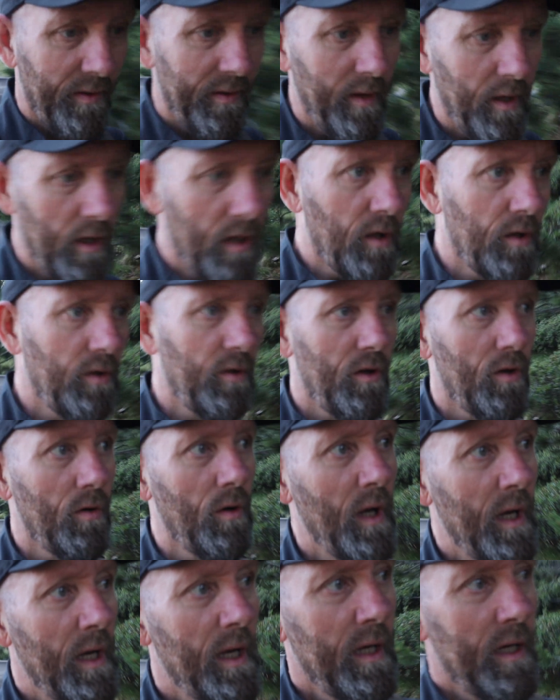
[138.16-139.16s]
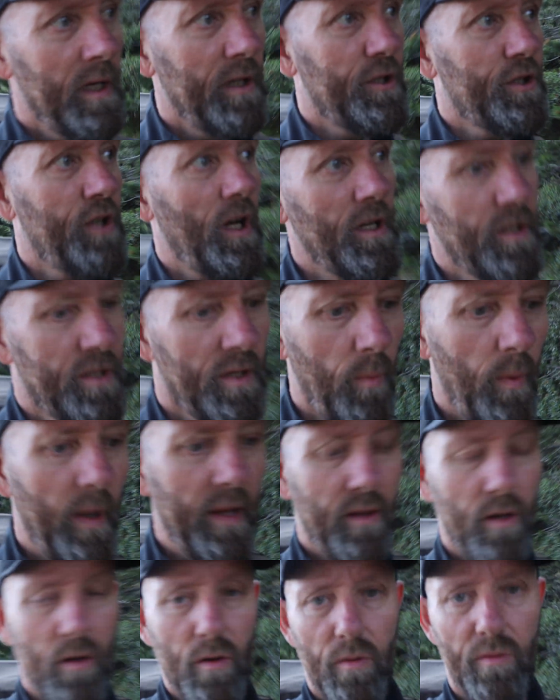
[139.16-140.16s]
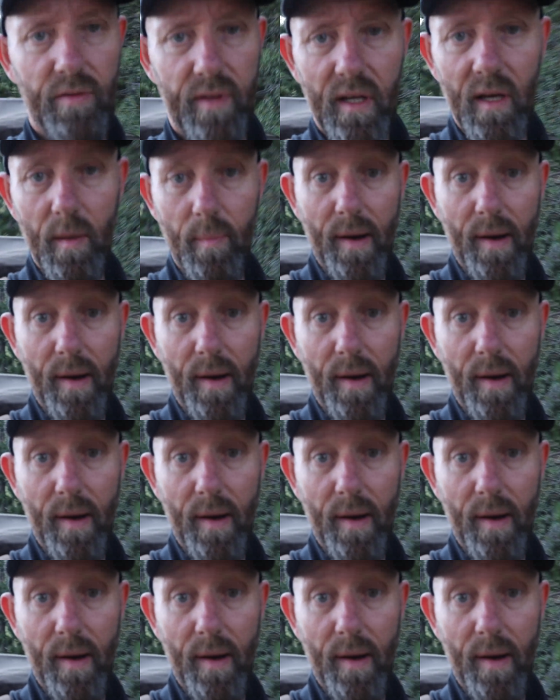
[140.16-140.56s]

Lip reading: thing that you can do is change the way that you think